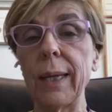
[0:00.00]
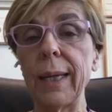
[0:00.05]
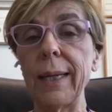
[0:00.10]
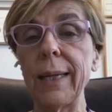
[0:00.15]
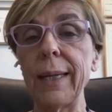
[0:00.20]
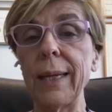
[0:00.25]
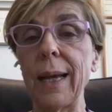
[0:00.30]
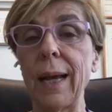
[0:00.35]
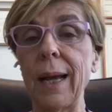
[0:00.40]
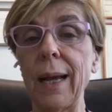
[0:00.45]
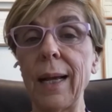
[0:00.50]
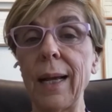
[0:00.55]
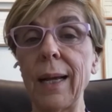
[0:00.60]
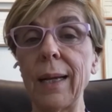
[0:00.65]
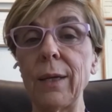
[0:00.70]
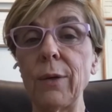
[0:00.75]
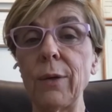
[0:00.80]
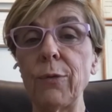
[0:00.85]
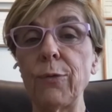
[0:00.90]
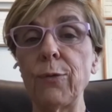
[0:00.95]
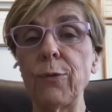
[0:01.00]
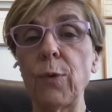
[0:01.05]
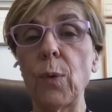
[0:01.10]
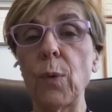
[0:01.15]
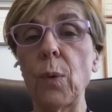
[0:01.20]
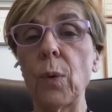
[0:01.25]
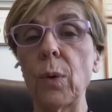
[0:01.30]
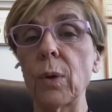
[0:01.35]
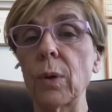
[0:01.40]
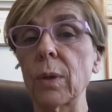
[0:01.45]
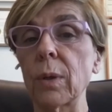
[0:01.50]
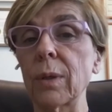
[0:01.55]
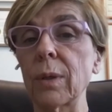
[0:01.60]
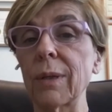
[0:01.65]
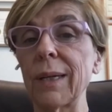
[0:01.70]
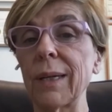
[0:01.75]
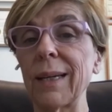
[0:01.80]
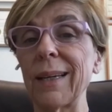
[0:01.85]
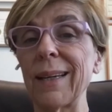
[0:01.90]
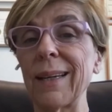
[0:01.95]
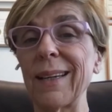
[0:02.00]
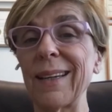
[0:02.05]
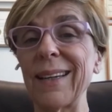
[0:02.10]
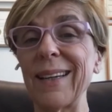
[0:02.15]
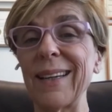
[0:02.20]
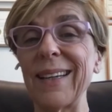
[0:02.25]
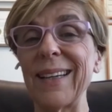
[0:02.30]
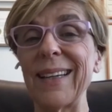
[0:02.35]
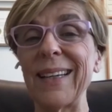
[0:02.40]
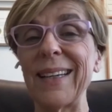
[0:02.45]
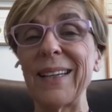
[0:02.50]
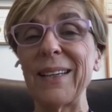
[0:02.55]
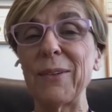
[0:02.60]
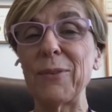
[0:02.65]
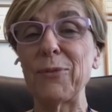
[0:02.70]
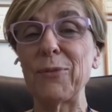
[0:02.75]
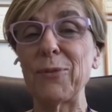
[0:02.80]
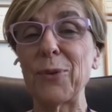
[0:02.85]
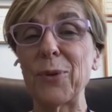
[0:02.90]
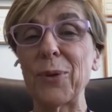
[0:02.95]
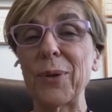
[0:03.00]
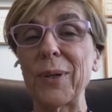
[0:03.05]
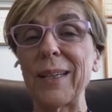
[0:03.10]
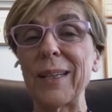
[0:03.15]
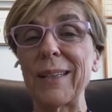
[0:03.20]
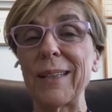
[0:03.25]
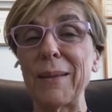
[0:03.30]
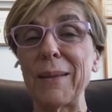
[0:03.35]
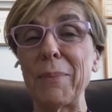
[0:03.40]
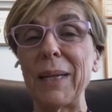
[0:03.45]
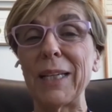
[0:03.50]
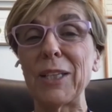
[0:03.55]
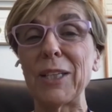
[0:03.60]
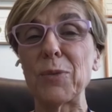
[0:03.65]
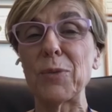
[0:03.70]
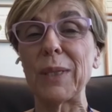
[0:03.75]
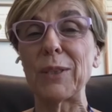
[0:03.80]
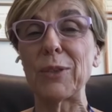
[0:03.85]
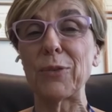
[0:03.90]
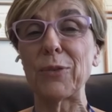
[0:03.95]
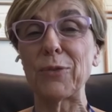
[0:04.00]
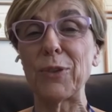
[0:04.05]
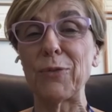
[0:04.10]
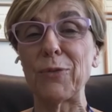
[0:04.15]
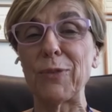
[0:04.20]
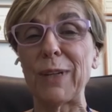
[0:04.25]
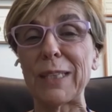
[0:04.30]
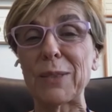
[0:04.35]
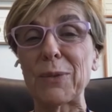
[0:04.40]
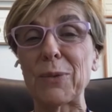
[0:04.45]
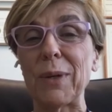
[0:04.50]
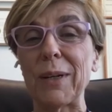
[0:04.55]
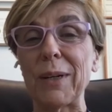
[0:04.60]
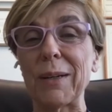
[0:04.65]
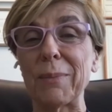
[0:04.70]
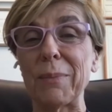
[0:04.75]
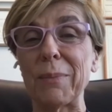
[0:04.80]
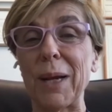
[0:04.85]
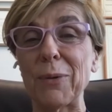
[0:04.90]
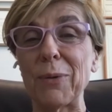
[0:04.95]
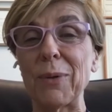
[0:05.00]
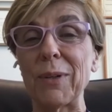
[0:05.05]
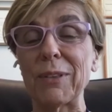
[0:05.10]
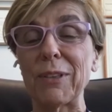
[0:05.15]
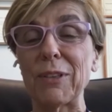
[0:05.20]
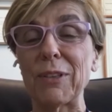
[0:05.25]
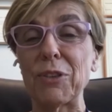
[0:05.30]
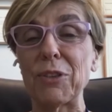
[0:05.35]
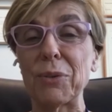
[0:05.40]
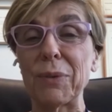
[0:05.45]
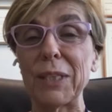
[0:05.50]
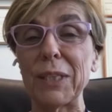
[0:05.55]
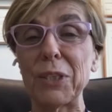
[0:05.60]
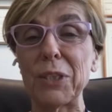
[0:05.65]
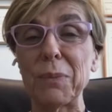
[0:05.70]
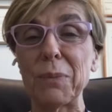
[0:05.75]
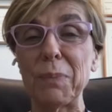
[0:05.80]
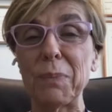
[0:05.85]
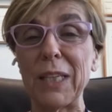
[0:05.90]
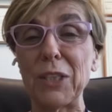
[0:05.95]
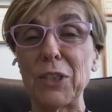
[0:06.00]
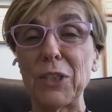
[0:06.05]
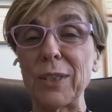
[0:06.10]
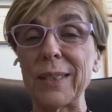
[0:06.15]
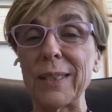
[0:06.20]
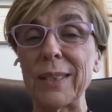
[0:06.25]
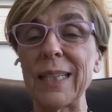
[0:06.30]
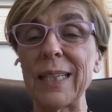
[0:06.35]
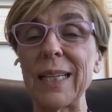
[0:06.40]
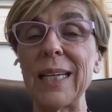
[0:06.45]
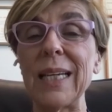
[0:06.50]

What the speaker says: AI for the management of neovascular macular degeneration patients?